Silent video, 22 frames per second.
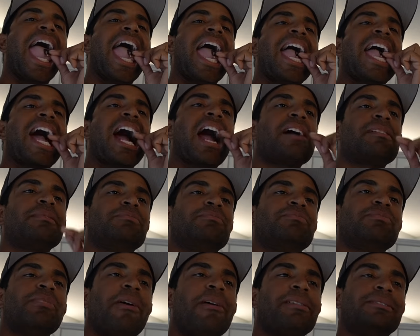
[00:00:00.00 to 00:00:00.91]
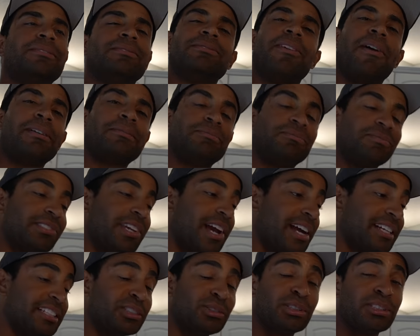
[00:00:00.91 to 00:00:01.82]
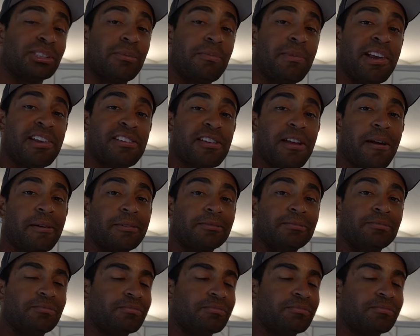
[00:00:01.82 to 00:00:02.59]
God, this was amazing.